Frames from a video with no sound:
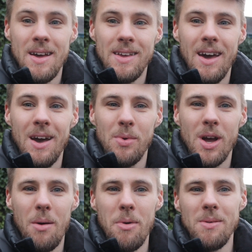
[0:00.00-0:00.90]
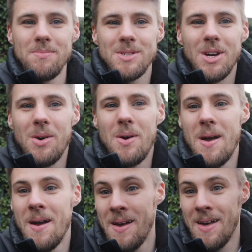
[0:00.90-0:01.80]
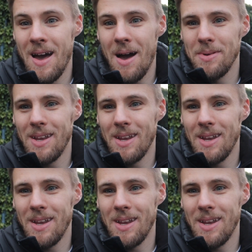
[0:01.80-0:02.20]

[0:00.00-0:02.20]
yeah, we got them on, so happy